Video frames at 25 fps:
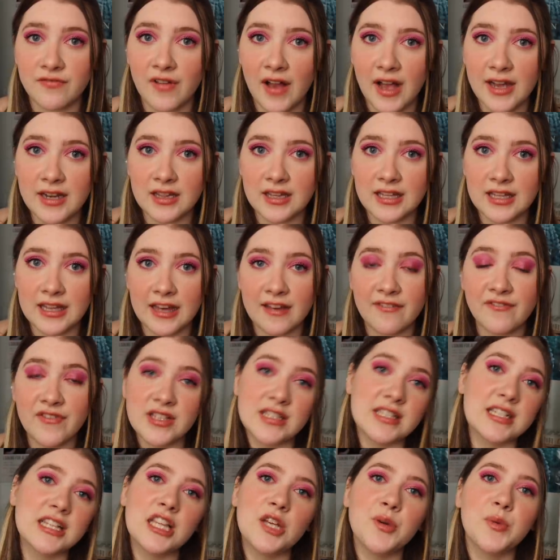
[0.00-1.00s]
finally like
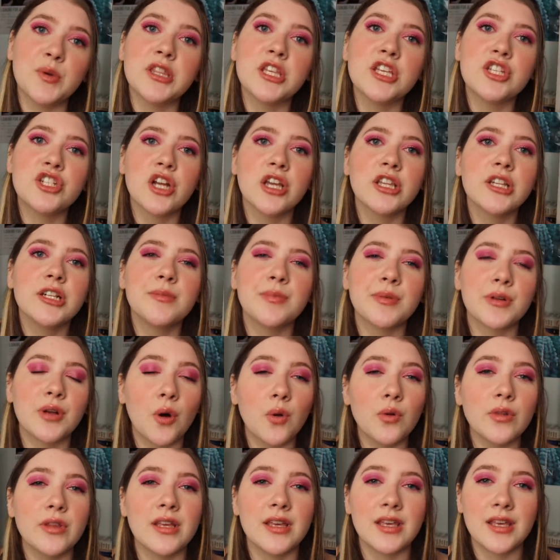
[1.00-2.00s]
physically with each other but
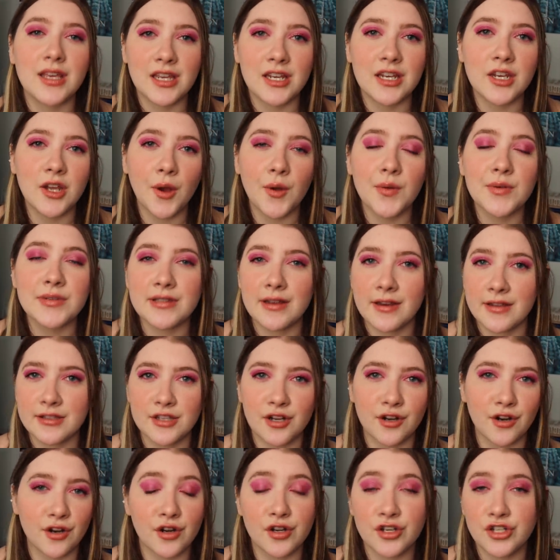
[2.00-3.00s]
only he knows that
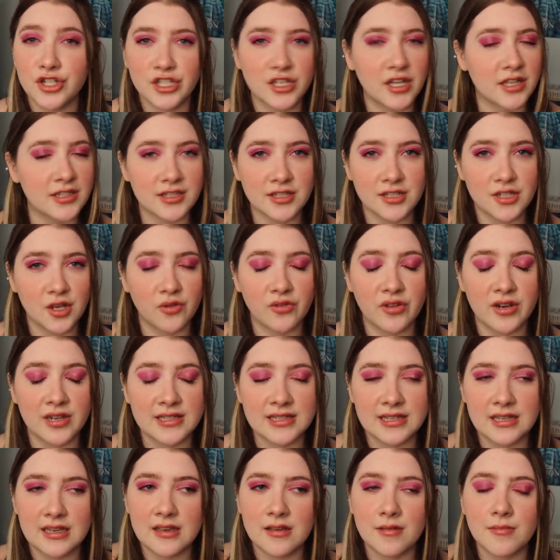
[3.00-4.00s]
it's her she doesn't know that
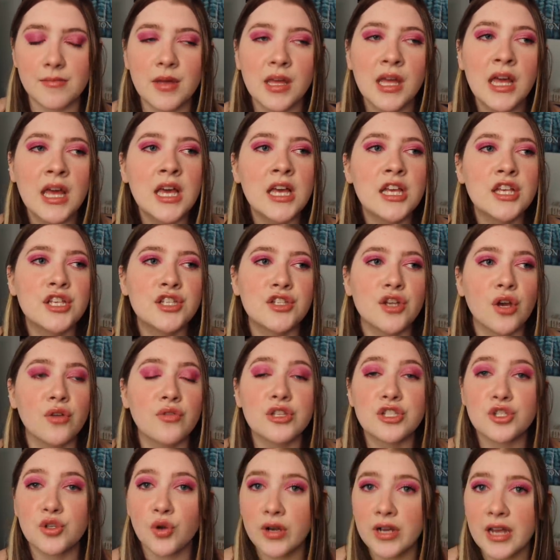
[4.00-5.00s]
it's him so
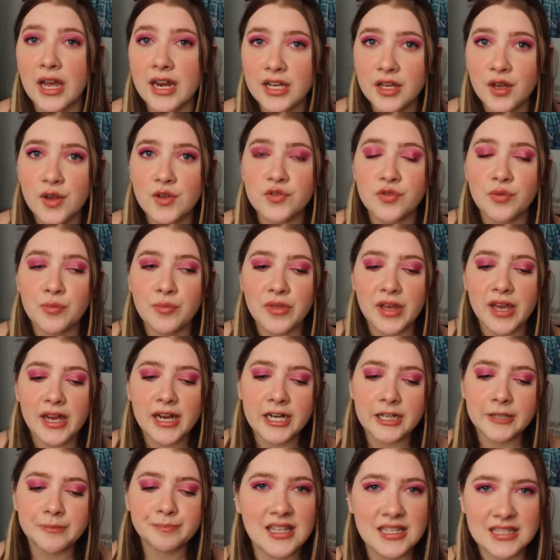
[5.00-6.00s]
the story kind of goes from
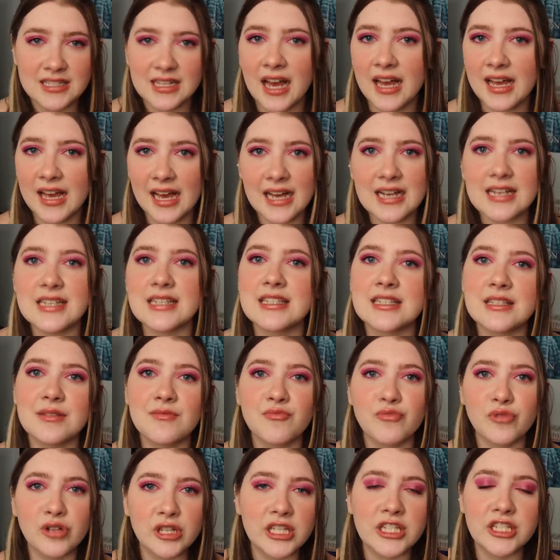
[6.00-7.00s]
there this guy has
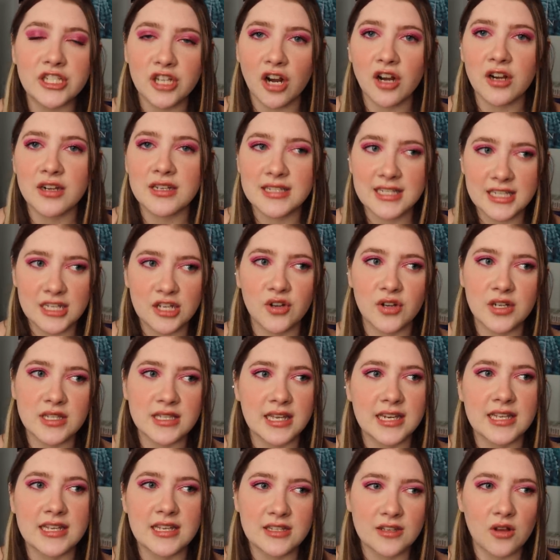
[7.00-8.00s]
some really dark secrets
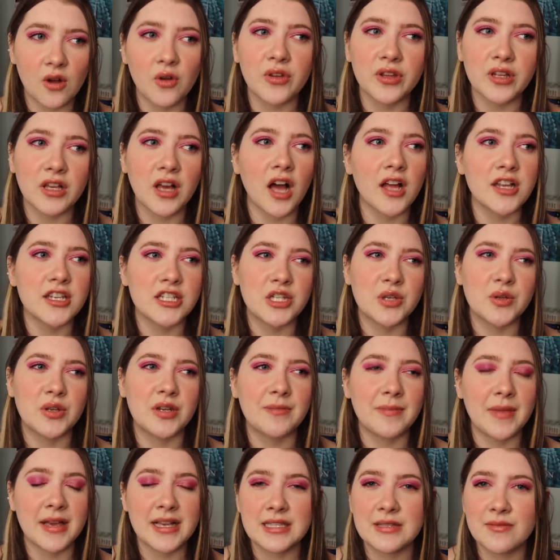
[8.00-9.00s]
that he's holding on to and
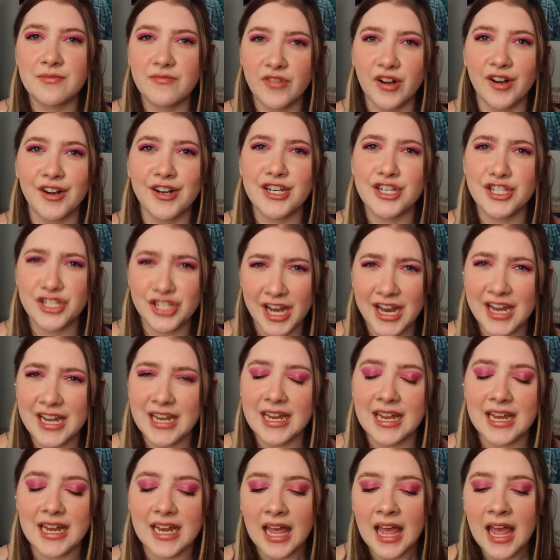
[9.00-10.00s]
it makes him very
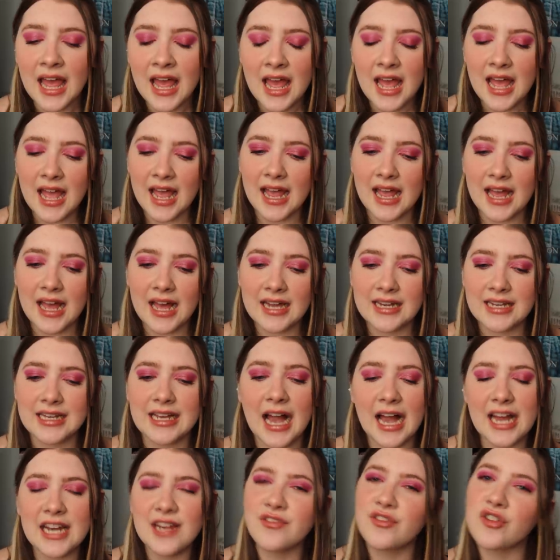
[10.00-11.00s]
jaded and it
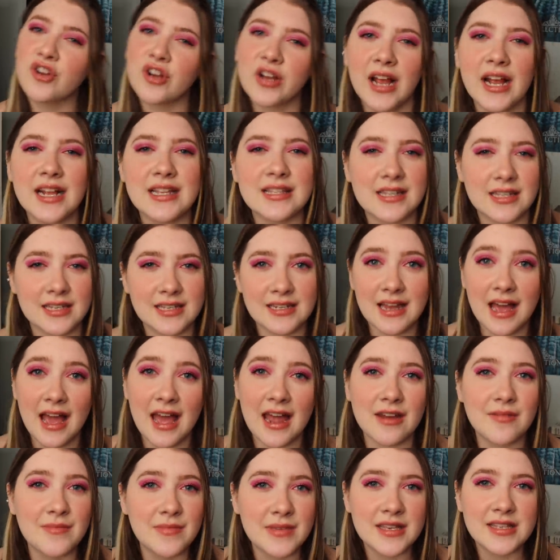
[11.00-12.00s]
kind of creates like an
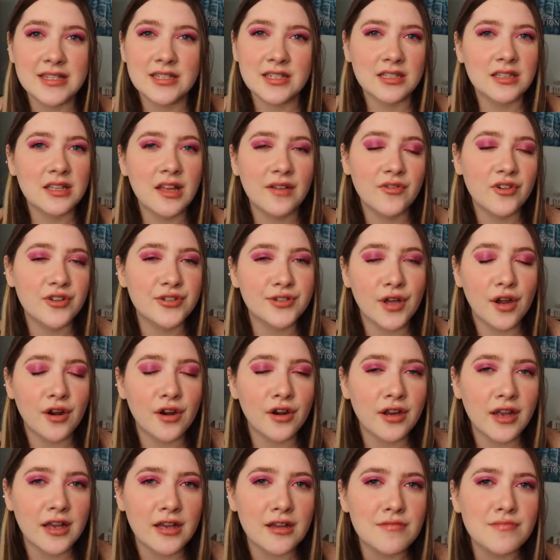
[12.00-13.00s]
enemies to lovers
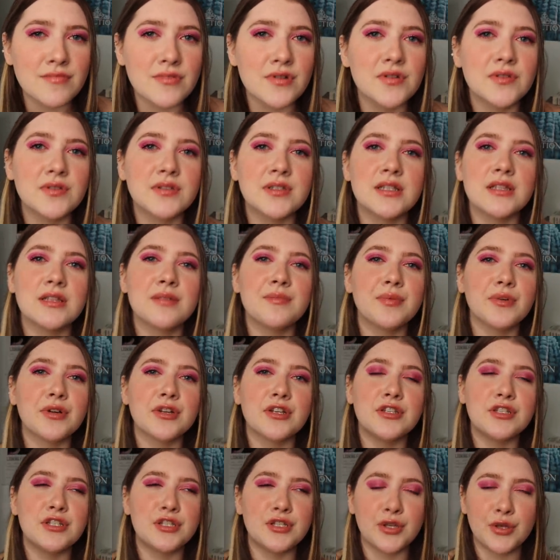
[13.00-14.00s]
arc almost in the
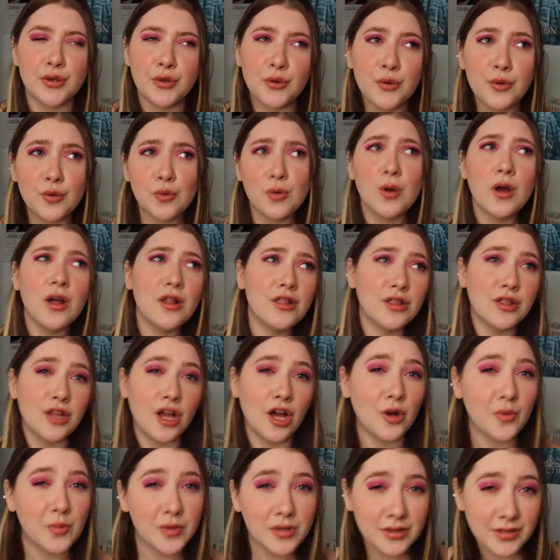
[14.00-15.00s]
book too
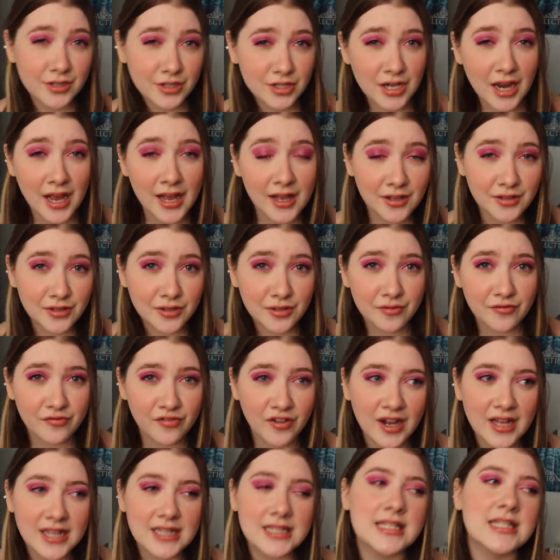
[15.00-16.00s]
along with the childhood
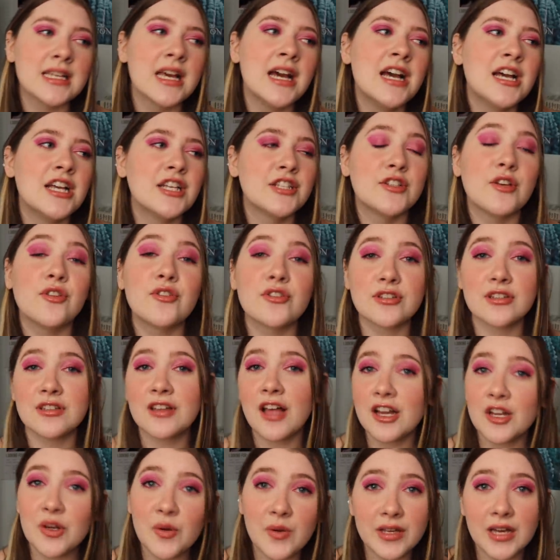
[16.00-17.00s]
friends so there's a
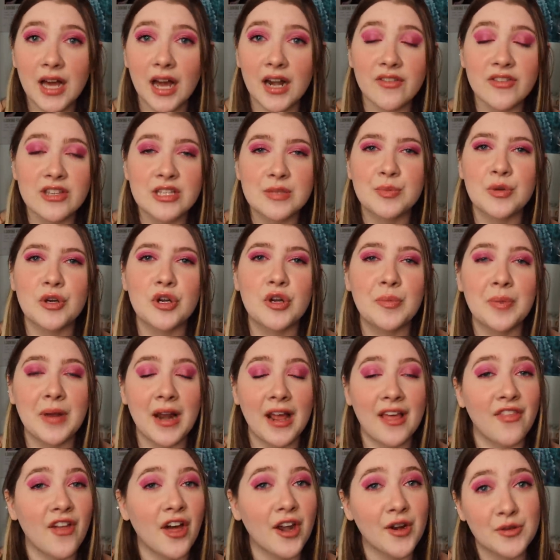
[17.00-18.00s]
lot going on in this book but
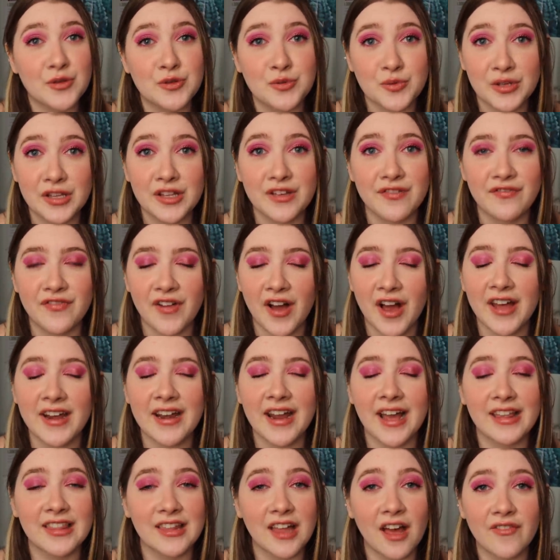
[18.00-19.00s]
I thought it was really
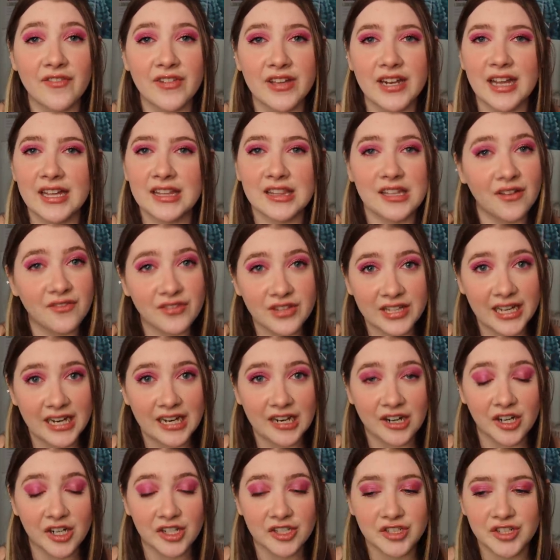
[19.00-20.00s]
fun I love it I love the
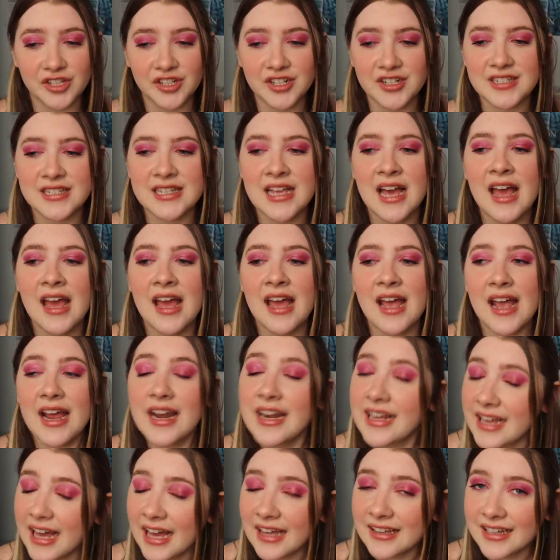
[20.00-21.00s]
characters
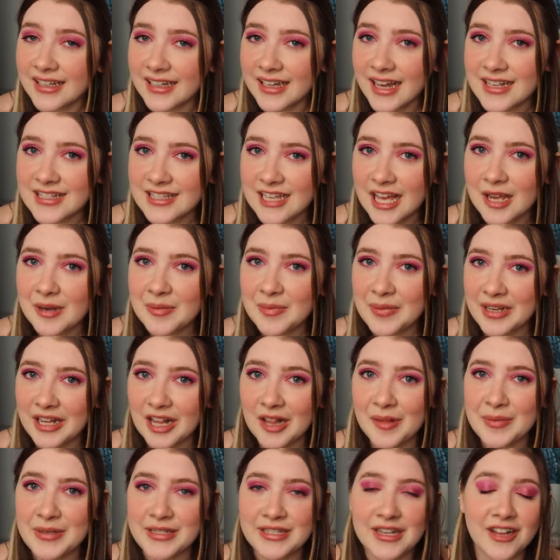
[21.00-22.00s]
and again like I said
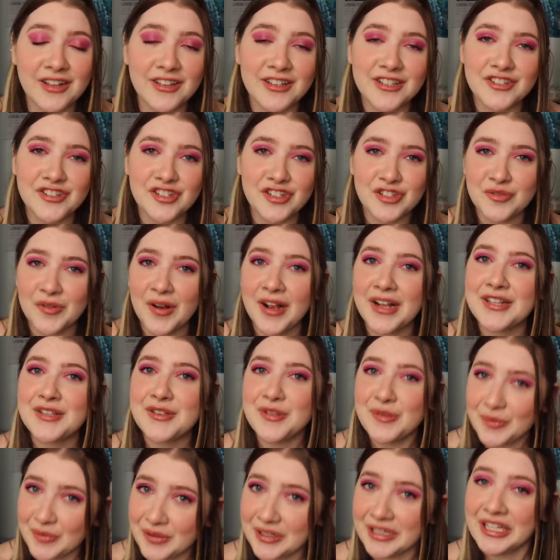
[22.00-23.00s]
Penelope Douglas just
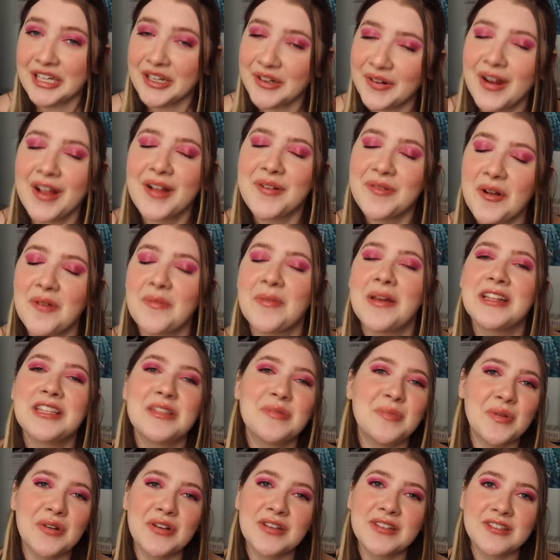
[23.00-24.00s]
writes really great
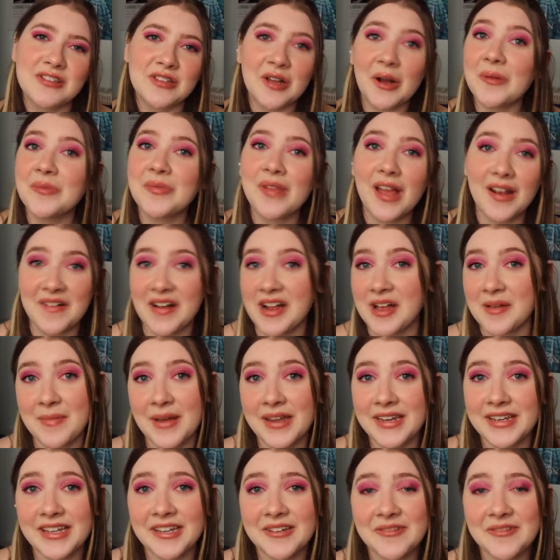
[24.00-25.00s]
romance books so I
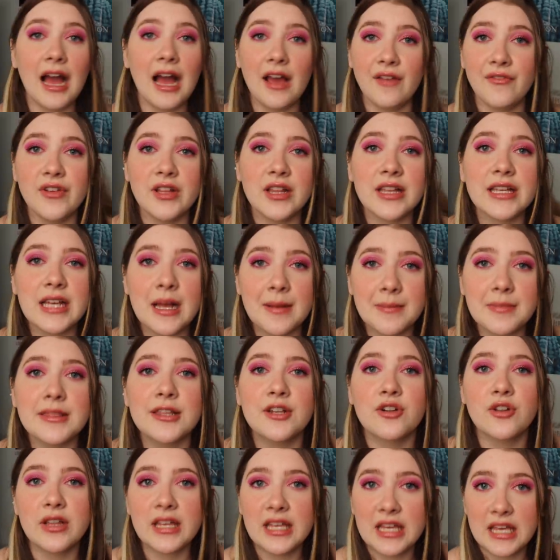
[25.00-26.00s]
recommend I feel like I'm
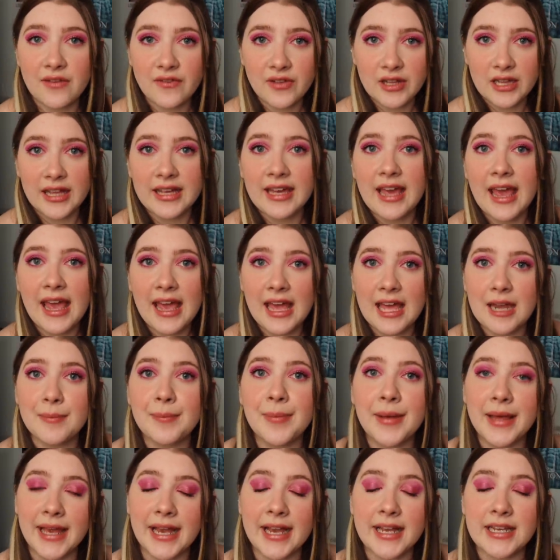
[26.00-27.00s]
literally giving like like
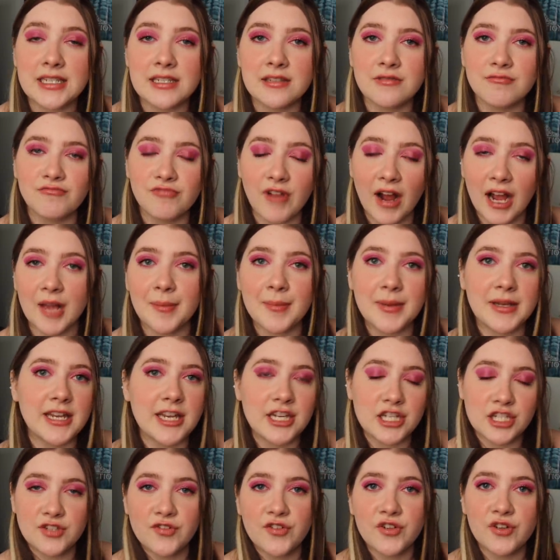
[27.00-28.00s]
handpicked
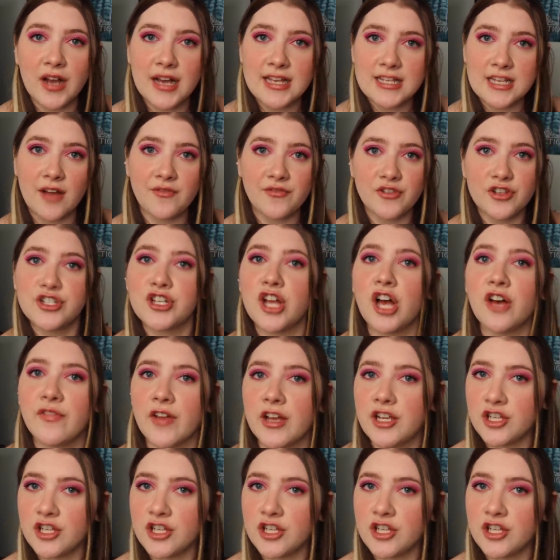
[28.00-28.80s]
recommendations for you guys off the shelf.